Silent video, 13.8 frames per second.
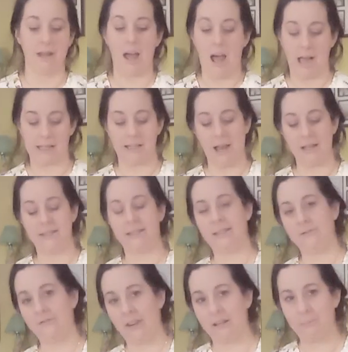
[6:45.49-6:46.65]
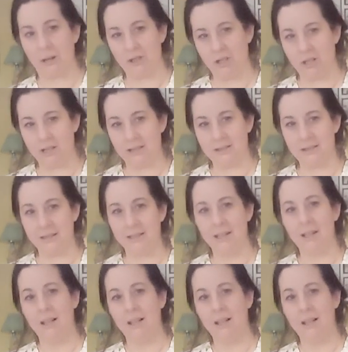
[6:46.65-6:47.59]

I cannot disinfect my sheets,